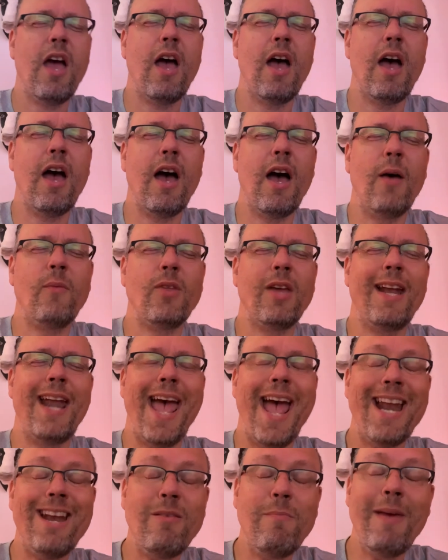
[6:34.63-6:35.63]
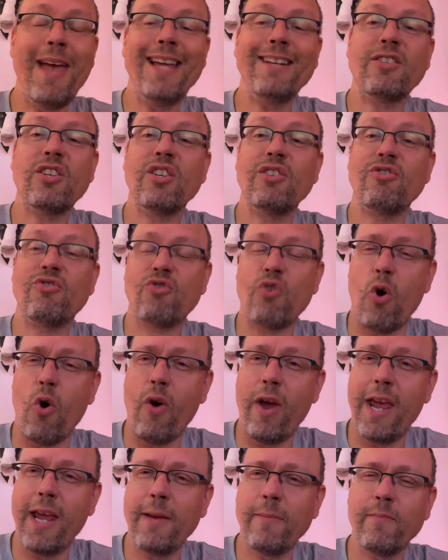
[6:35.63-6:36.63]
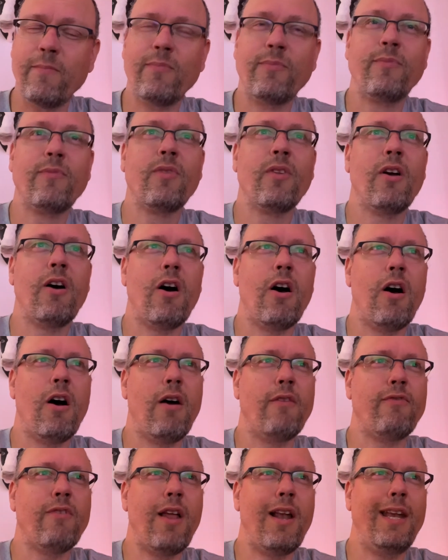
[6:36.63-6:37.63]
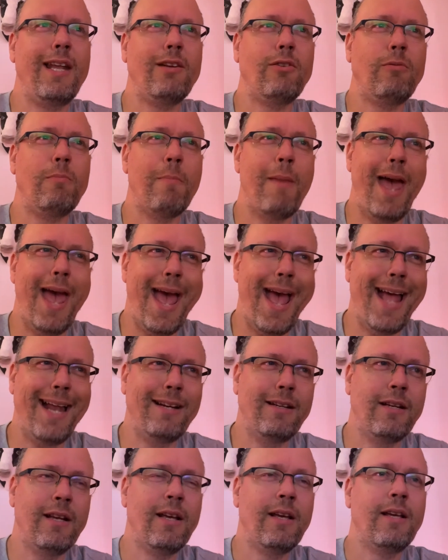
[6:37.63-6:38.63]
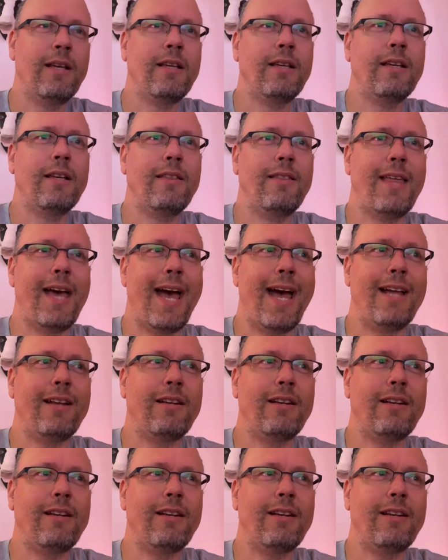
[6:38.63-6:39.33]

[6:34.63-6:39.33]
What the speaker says: an animated drawing of a little man that